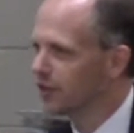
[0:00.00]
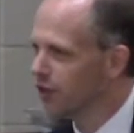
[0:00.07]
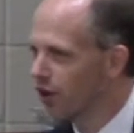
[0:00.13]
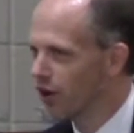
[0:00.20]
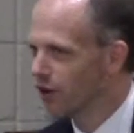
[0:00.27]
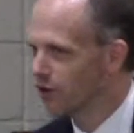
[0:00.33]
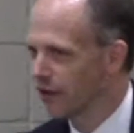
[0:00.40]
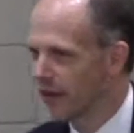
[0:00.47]

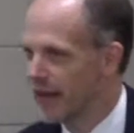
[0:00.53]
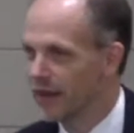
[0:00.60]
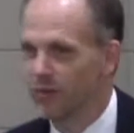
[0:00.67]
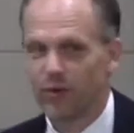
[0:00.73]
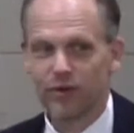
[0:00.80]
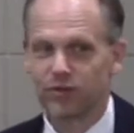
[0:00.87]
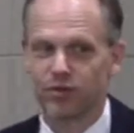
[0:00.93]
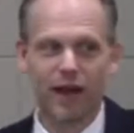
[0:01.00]
turn lane
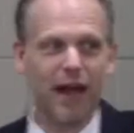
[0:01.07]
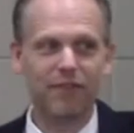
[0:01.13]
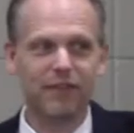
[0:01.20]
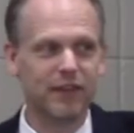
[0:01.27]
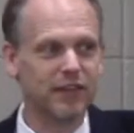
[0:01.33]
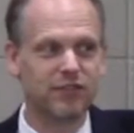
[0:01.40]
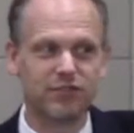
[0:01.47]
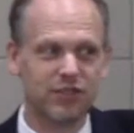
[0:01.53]
where
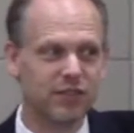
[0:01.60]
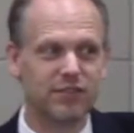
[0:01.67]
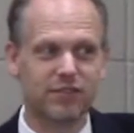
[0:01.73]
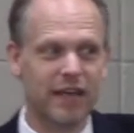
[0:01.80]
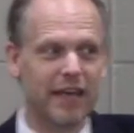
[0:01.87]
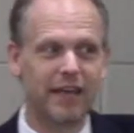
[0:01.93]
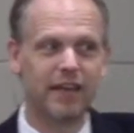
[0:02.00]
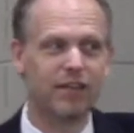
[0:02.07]
traffic is just
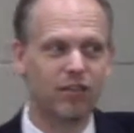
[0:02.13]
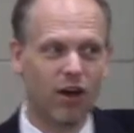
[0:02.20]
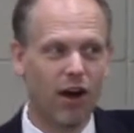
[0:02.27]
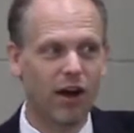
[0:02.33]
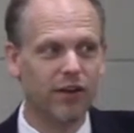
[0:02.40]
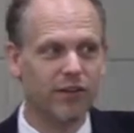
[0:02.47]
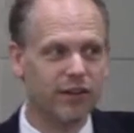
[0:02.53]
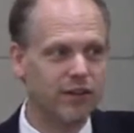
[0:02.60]
taking
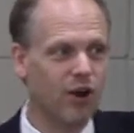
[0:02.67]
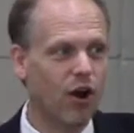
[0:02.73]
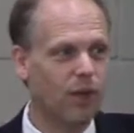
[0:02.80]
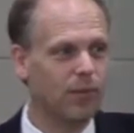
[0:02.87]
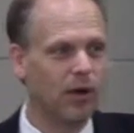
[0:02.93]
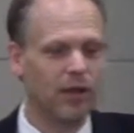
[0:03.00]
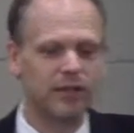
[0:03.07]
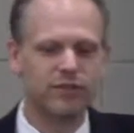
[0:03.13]
longer than
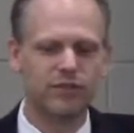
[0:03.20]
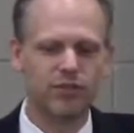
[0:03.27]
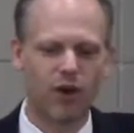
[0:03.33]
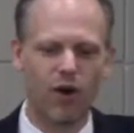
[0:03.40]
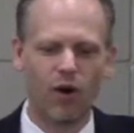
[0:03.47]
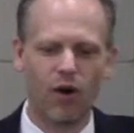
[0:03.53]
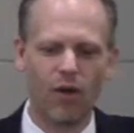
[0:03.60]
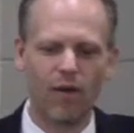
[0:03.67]
normal. And
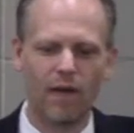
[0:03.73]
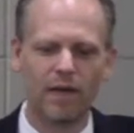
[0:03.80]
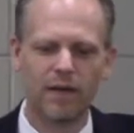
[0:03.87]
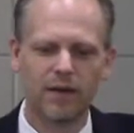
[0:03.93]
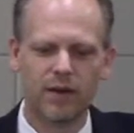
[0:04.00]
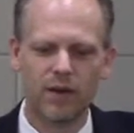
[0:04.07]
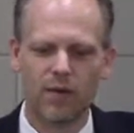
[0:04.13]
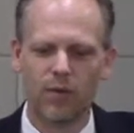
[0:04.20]
so,
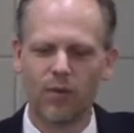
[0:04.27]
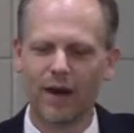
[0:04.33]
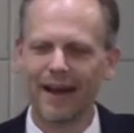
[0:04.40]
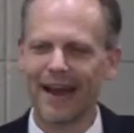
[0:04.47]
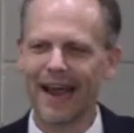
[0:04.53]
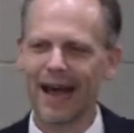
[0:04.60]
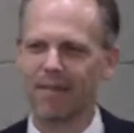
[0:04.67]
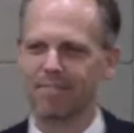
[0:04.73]
what
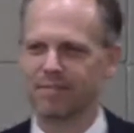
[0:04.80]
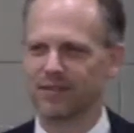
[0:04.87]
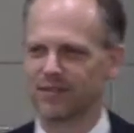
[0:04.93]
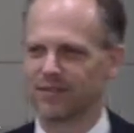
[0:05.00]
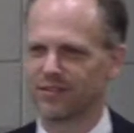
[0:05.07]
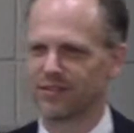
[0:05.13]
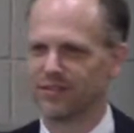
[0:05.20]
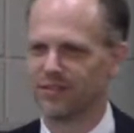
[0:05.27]

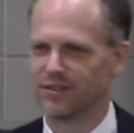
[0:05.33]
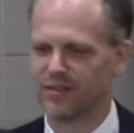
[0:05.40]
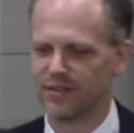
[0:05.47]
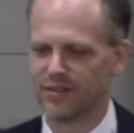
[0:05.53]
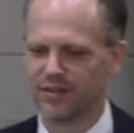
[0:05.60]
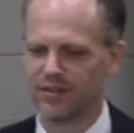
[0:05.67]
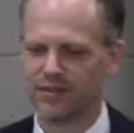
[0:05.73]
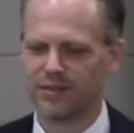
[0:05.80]
happens?
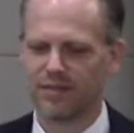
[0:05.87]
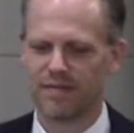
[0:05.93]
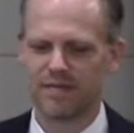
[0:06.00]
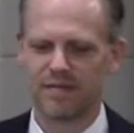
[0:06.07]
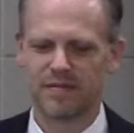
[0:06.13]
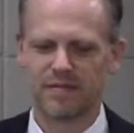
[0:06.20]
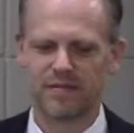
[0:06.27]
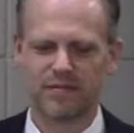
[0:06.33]

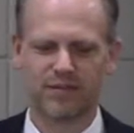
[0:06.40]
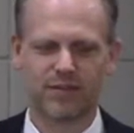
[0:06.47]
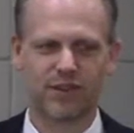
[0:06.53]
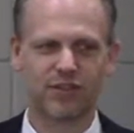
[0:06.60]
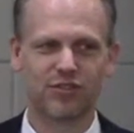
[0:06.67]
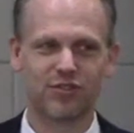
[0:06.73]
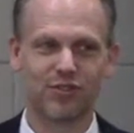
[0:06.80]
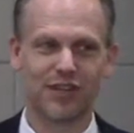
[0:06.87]

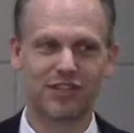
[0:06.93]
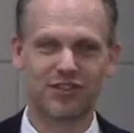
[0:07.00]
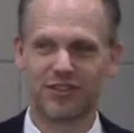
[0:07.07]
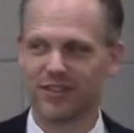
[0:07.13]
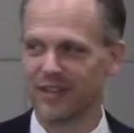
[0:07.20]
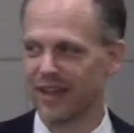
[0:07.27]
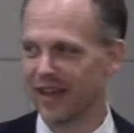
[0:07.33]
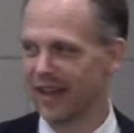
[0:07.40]

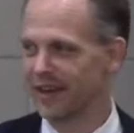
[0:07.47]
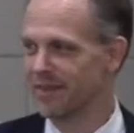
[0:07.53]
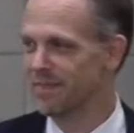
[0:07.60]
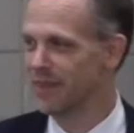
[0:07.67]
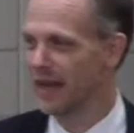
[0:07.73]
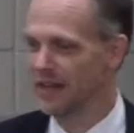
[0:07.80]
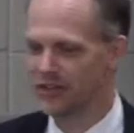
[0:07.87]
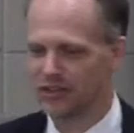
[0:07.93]
Frustration and
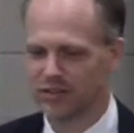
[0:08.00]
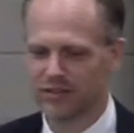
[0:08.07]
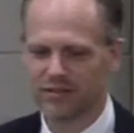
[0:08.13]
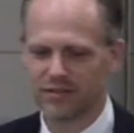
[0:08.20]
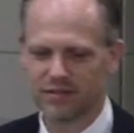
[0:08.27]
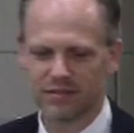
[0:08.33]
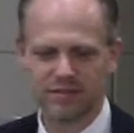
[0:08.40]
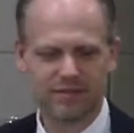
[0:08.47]

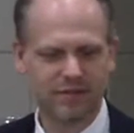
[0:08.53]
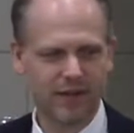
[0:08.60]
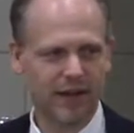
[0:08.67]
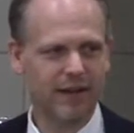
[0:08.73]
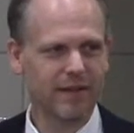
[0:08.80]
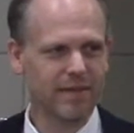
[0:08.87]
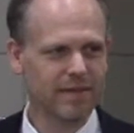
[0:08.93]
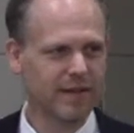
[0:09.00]
impatience,
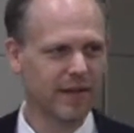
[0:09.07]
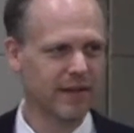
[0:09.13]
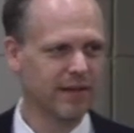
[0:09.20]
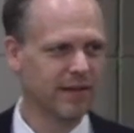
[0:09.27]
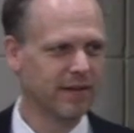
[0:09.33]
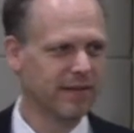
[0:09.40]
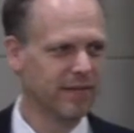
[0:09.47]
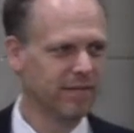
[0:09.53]
right?
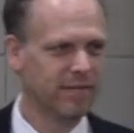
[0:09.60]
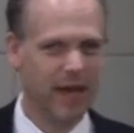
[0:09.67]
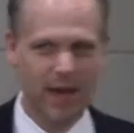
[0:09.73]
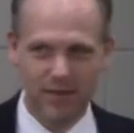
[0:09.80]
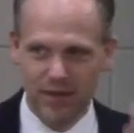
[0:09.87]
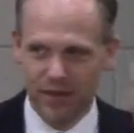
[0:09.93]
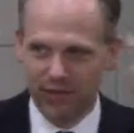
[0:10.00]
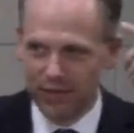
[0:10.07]

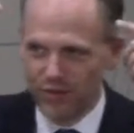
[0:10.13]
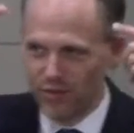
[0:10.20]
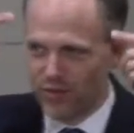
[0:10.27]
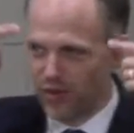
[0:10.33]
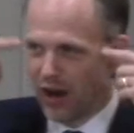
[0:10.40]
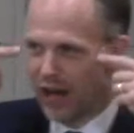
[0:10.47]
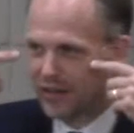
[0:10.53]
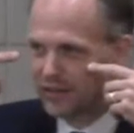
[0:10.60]
Maybe a few
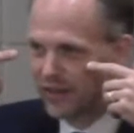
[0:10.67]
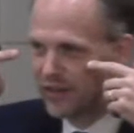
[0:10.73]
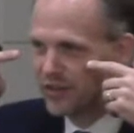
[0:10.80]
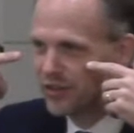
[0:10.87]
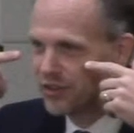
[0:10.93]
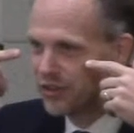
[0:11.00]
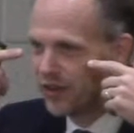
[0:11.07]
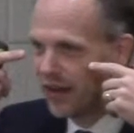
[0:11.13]
thoughts
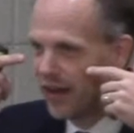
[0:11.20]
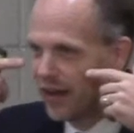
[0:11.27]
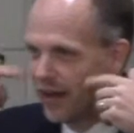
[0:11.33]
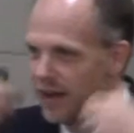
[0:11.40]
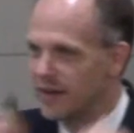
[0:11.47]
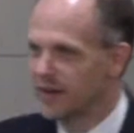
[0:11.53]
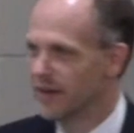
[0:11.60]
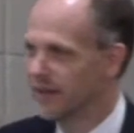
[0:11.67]
enter your
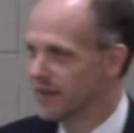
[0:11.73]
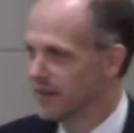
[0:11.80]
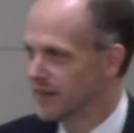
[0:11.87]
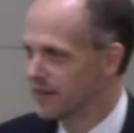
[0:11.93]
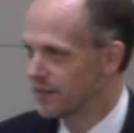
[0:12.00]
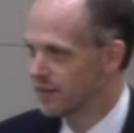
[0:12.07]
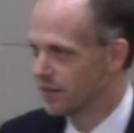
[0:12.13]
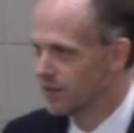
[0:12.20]
head,
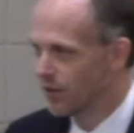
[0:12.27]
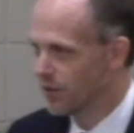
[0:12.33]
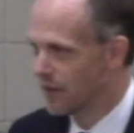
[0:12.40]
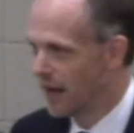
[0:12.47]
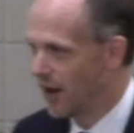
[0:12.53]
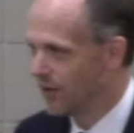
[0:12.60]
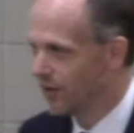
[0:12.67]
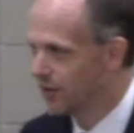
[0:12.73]
go
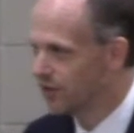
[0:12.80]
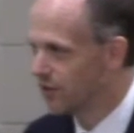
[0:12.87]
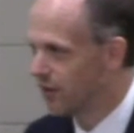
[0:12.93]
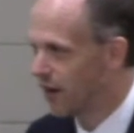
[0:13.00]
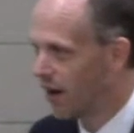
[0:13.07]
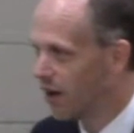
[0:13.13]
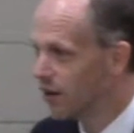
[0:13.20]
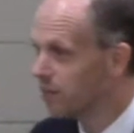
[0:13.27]
down into
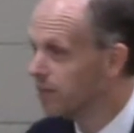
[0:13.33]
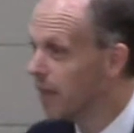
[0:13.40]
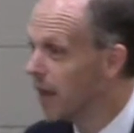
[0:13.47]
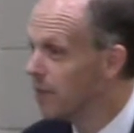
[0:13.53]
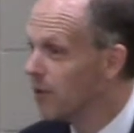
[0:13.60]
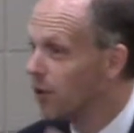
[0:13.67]
your heart, maybe a